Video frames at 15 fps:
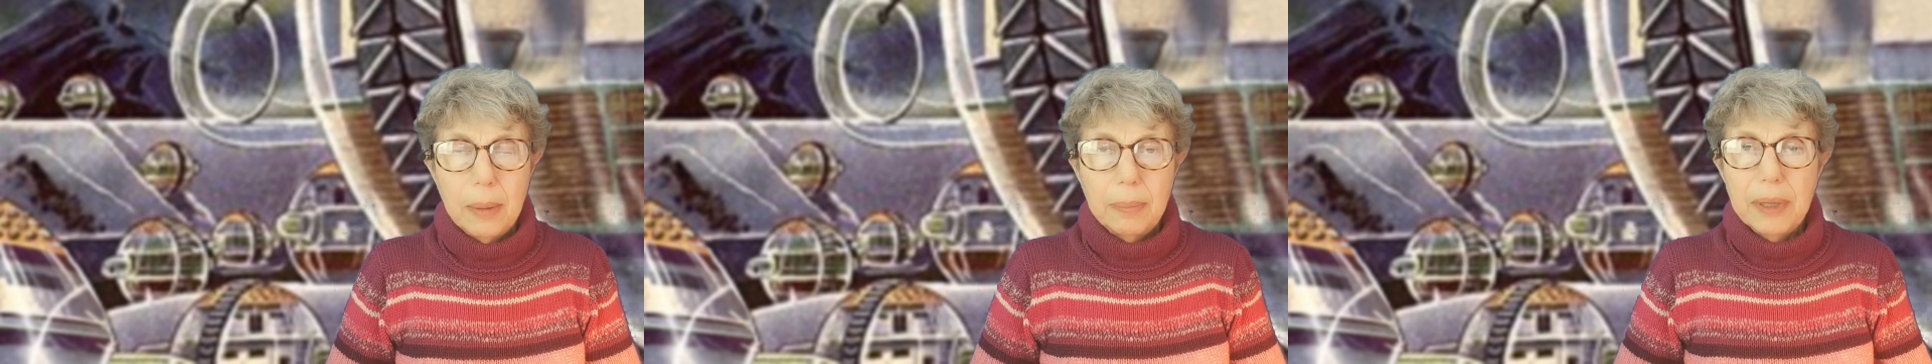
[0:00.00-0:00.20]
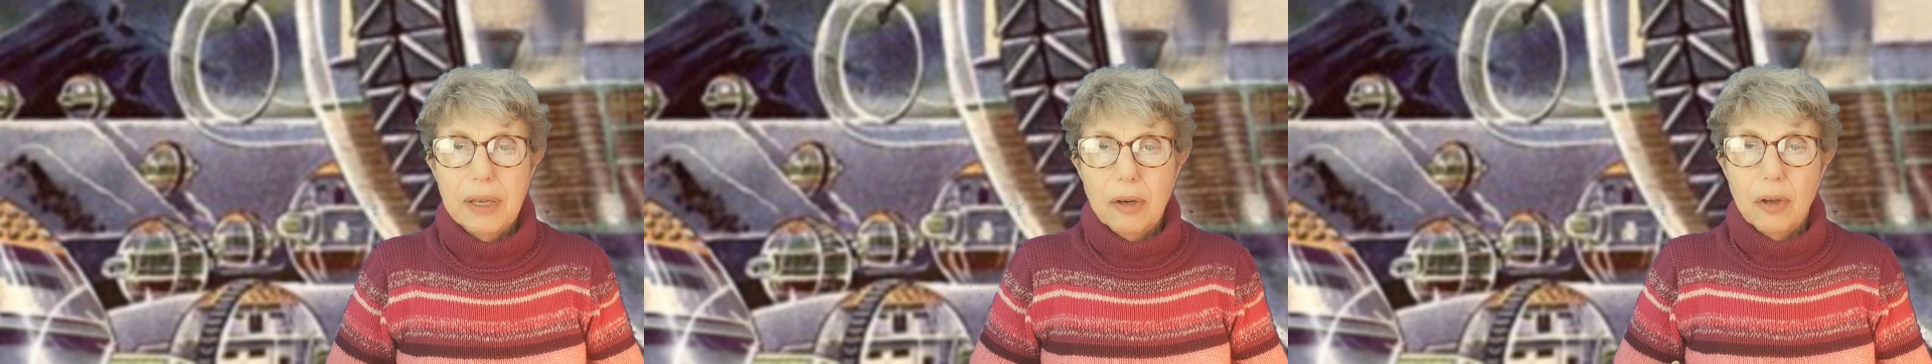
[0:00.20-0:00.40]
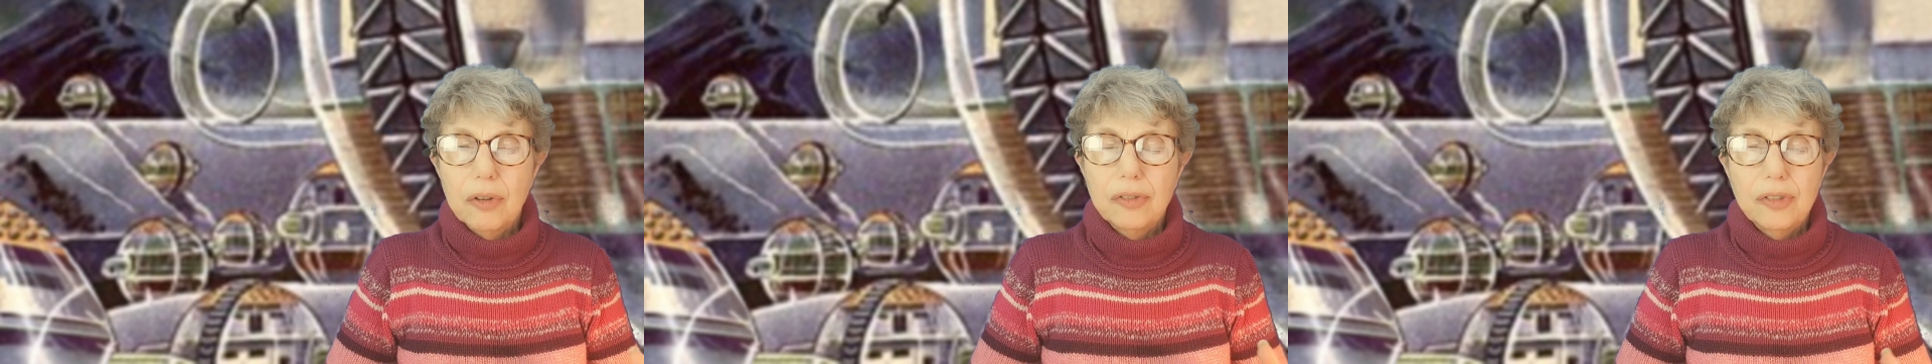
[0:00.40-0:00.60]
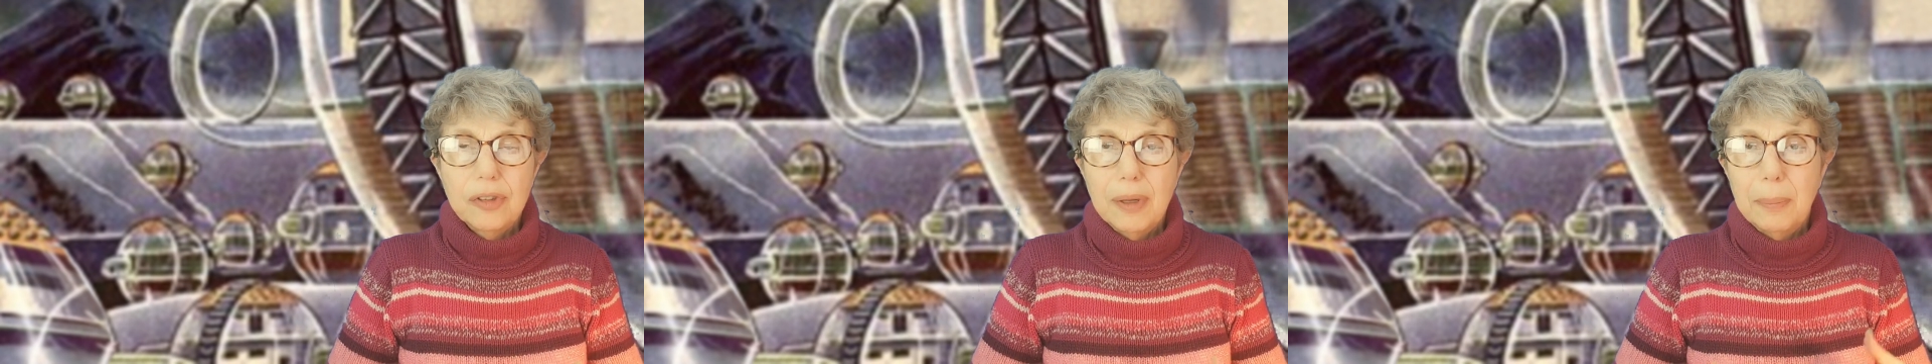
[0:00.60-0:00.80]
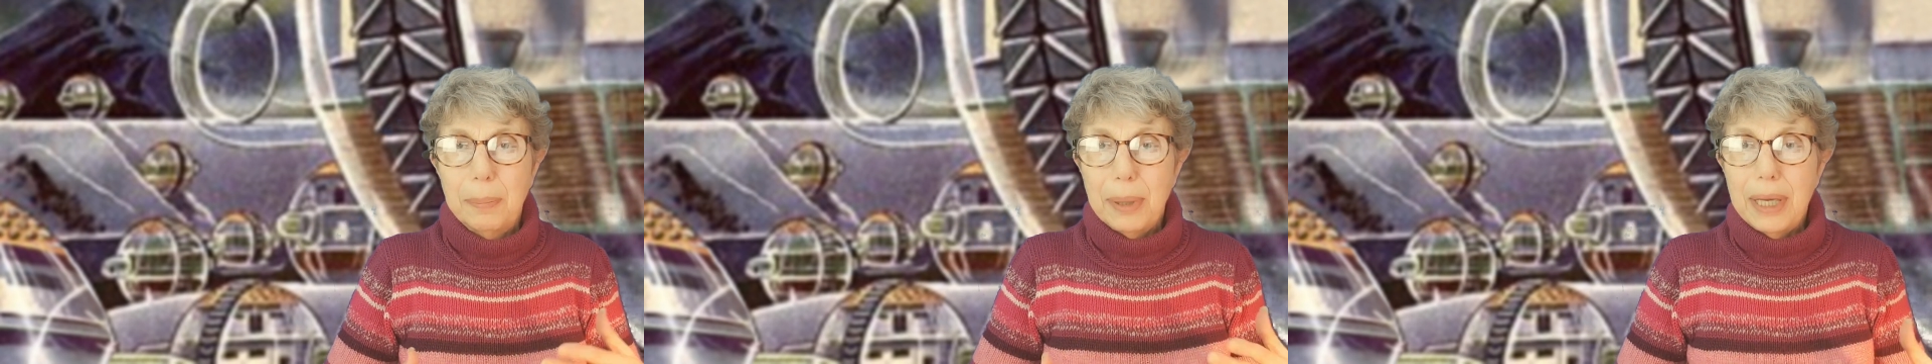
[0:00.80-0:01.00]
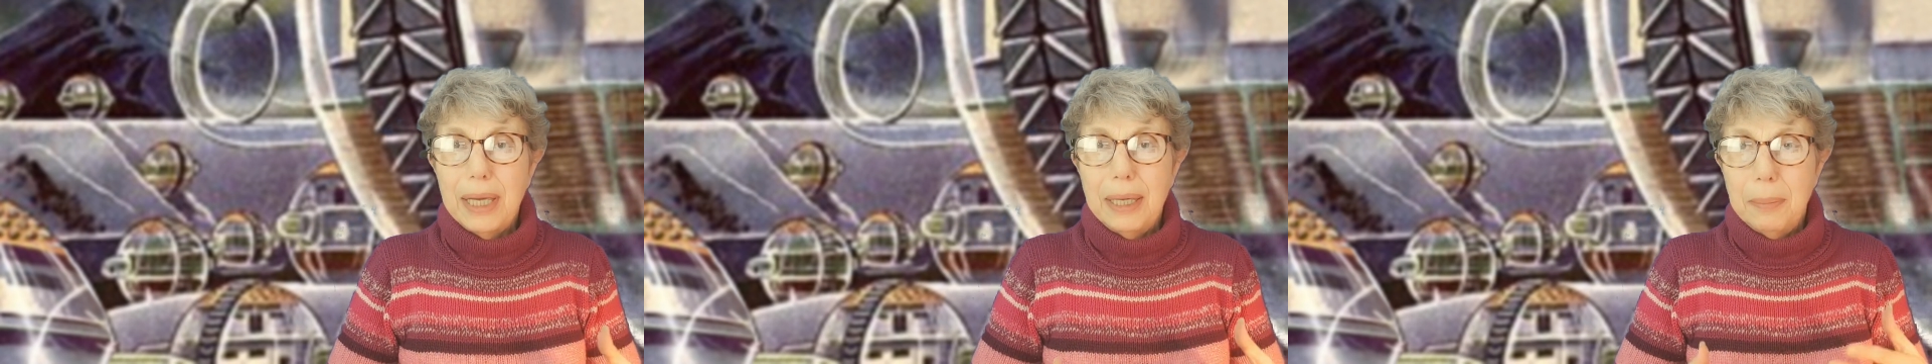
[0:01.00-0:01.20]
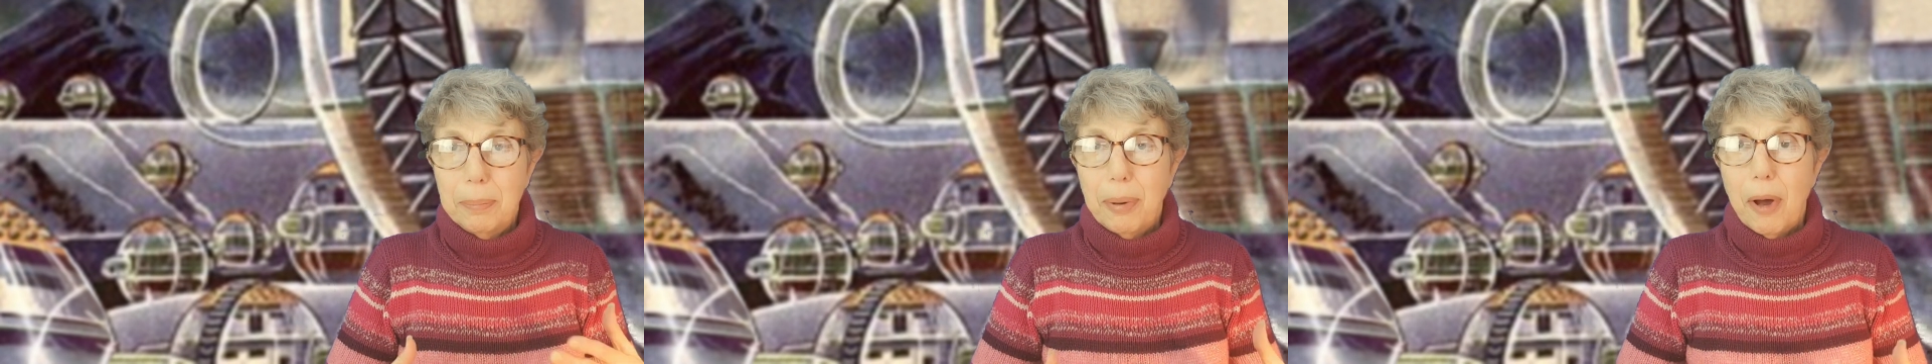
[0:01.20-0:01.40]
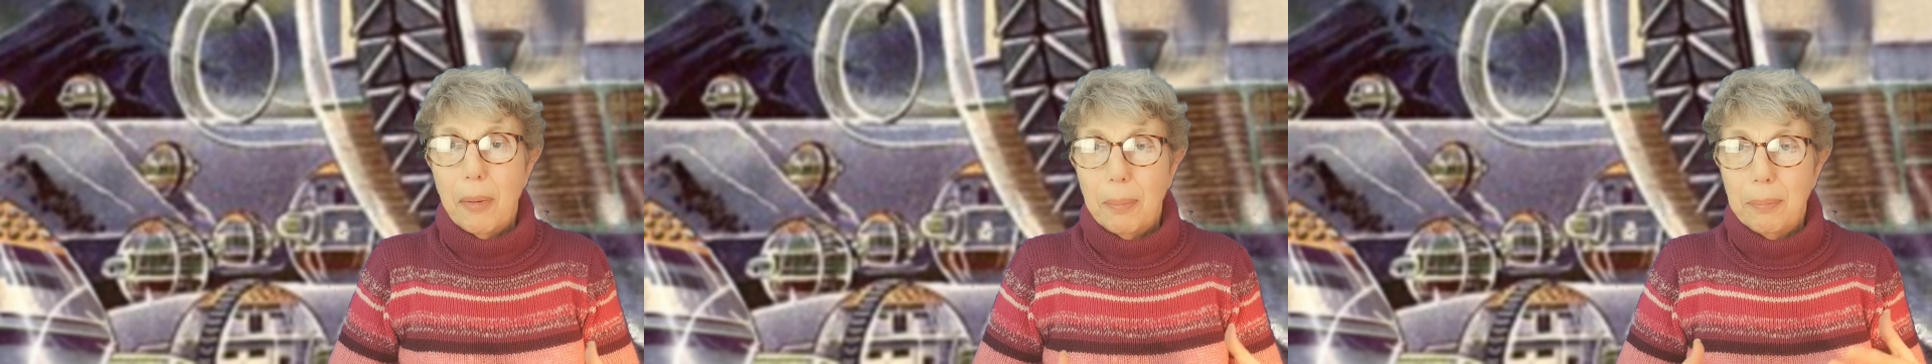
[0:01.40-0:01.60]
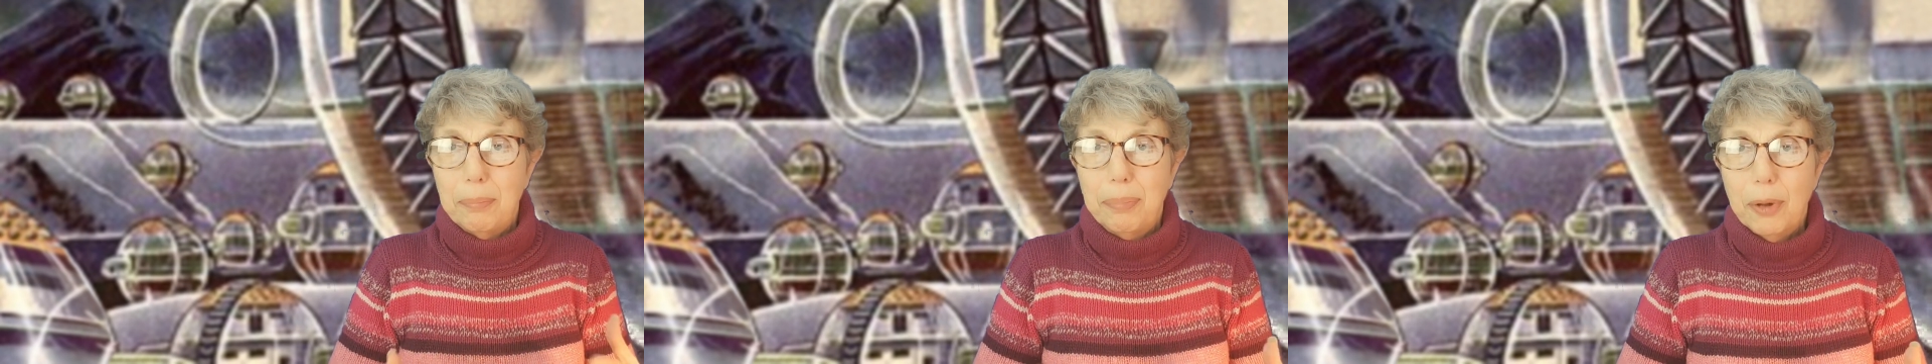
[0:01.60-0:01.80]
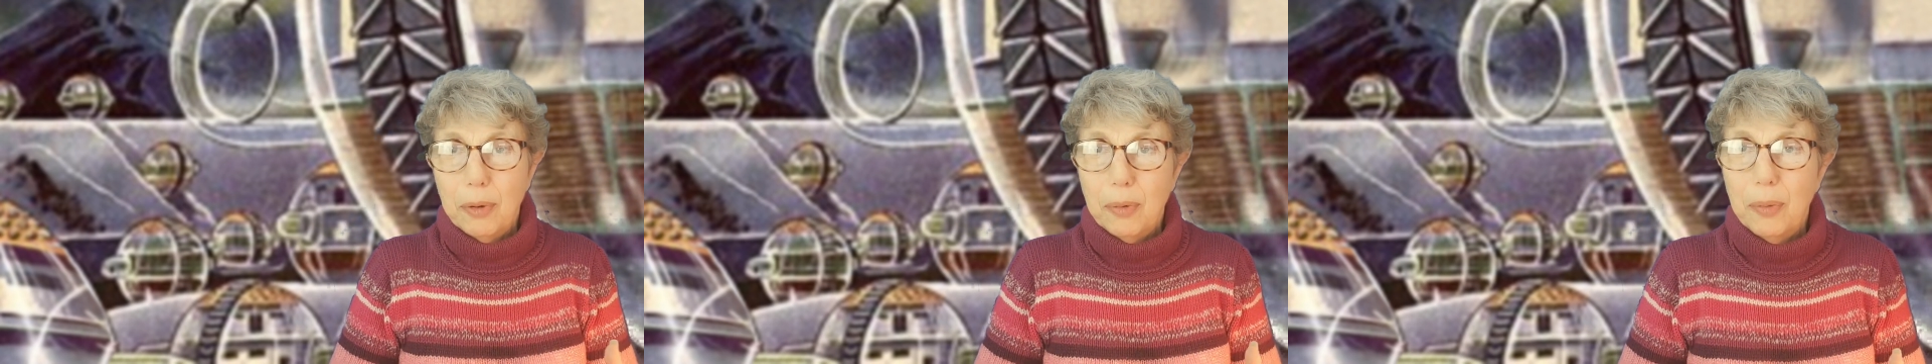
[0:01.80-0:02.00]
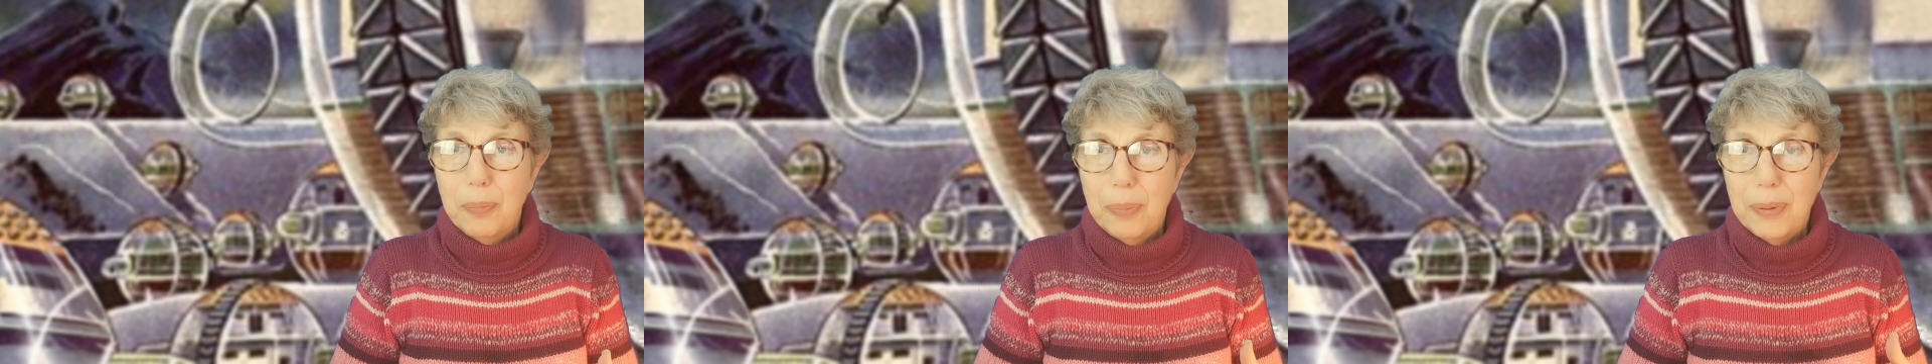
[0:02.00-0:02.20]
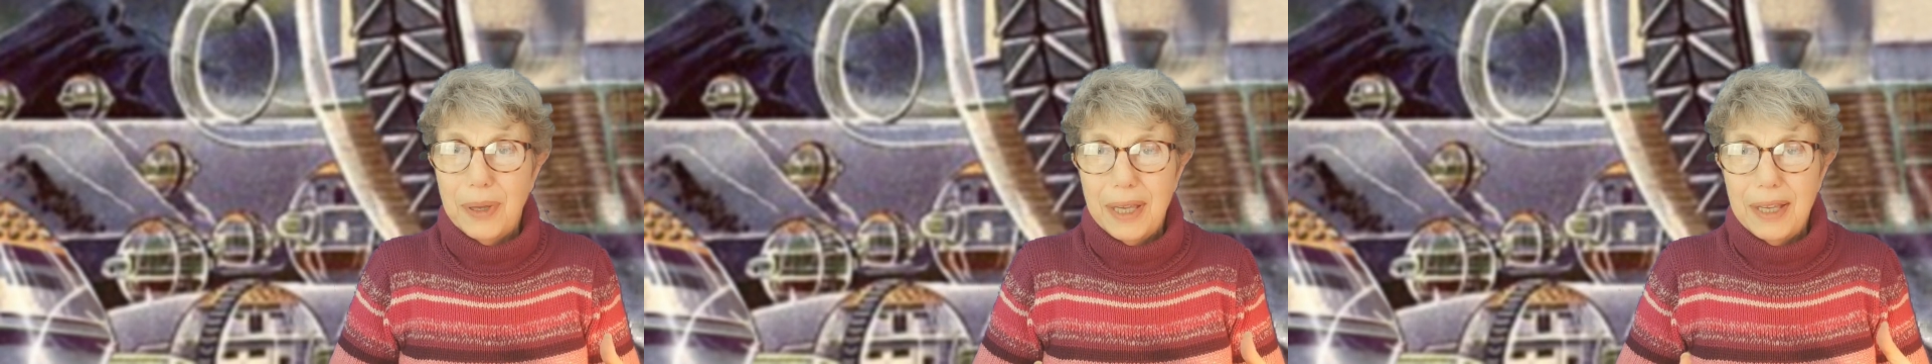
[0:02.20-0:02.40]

because Bee Bop Boop